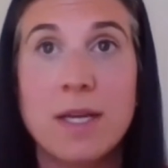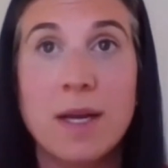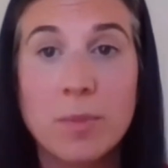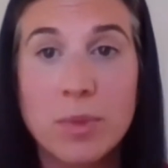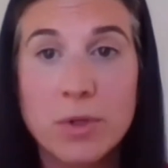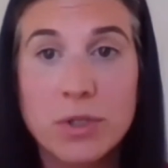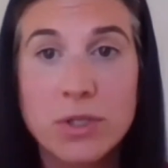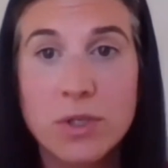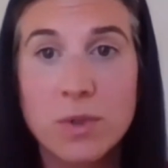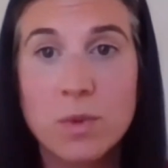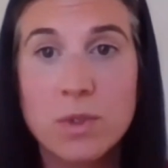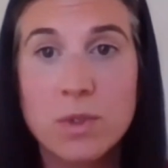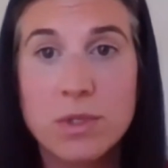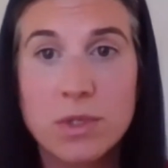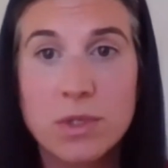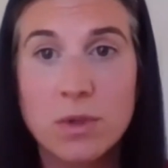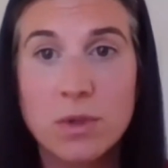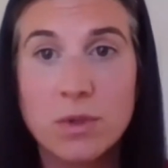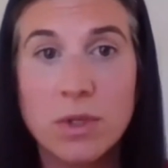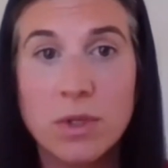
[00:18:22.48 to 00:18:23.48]
temperature
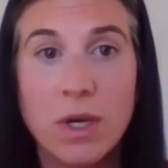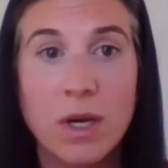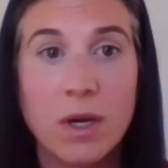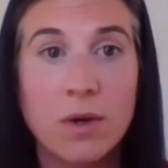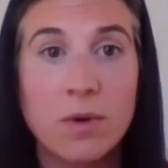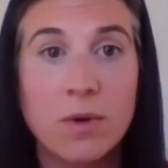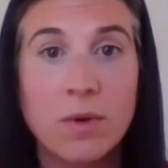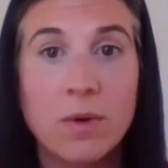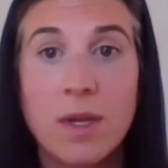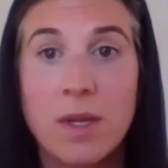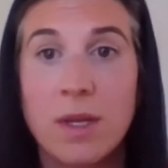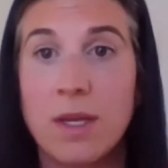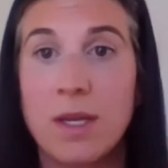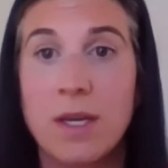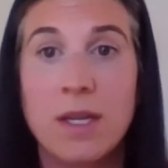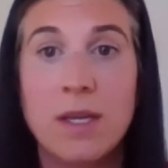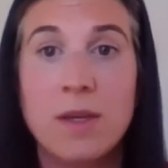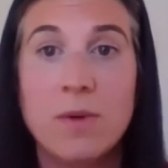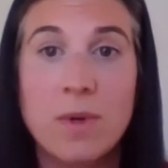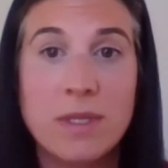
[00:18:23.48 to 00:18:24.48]
was so low
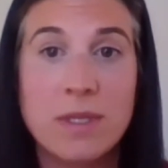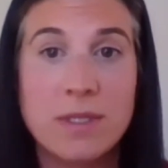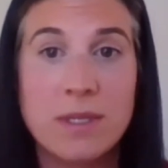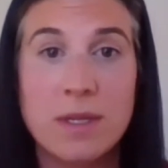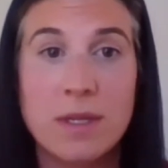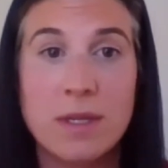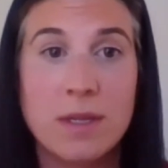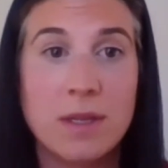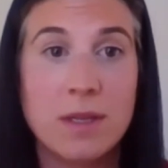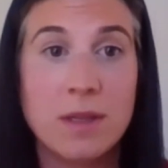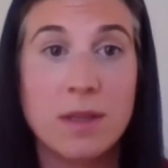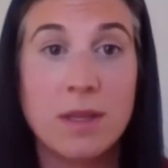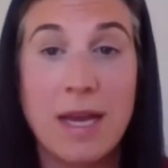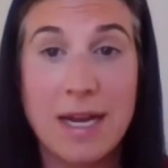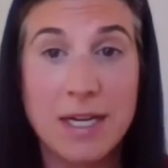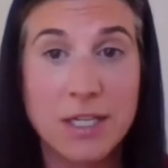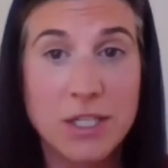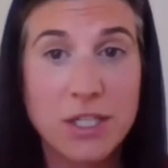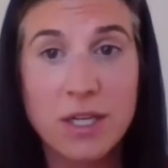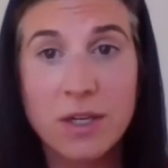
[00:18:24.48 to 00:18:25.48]
and he wasn't
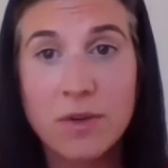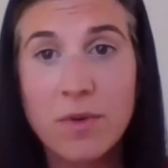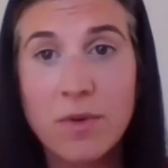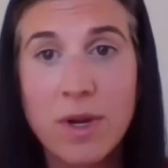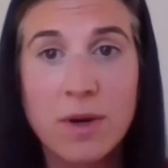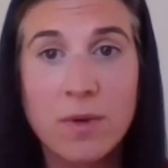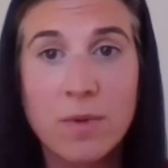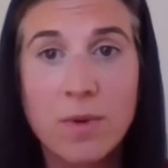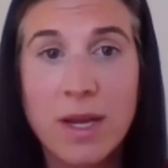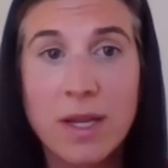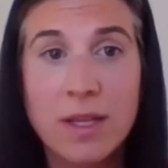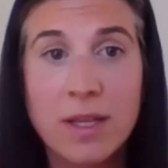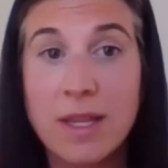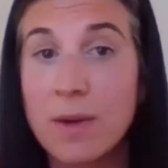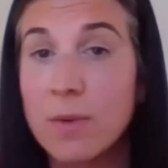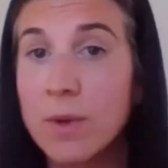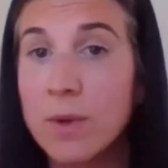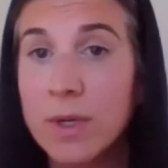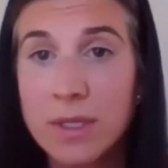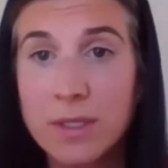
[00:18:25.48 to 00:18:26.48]
latching right away,
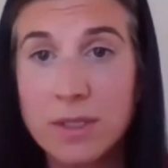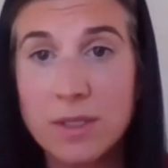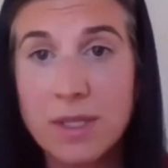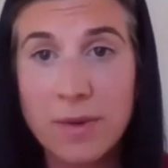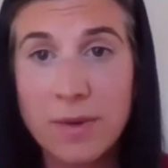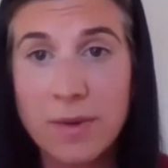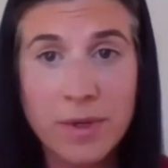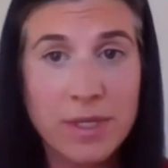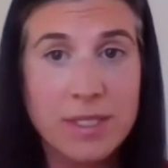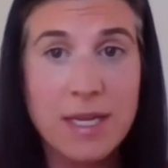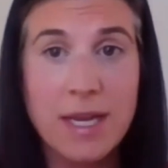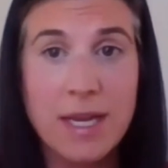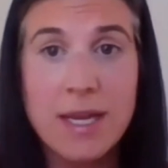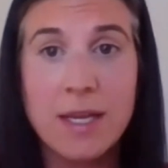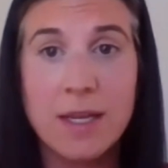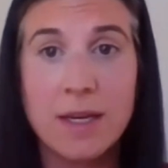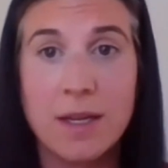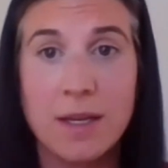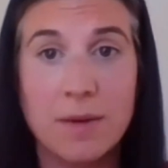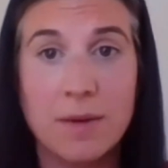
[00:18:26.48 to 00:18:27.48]
they would have
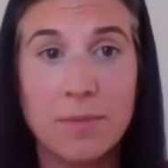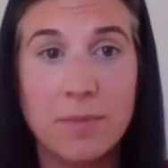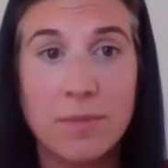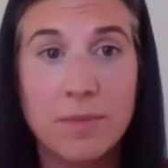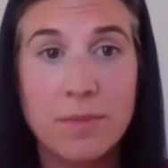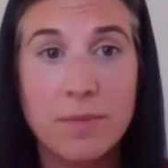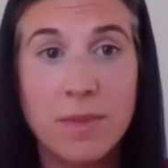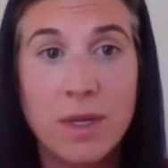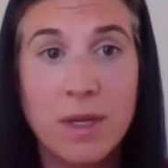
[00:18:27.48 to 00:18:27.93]
taken him